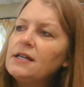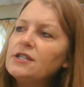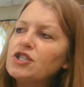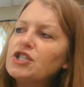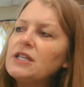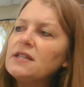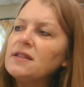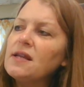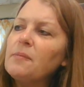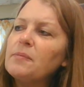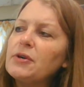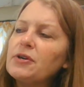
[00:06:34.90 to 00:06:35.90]
She
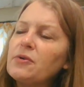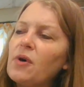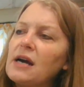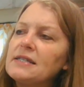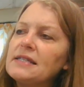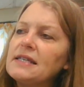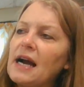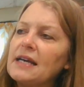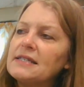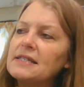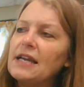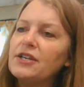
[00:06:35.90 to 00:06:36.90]
lumbered across the
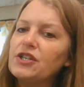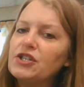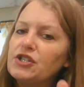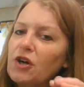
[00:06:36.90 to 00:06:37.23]
ice and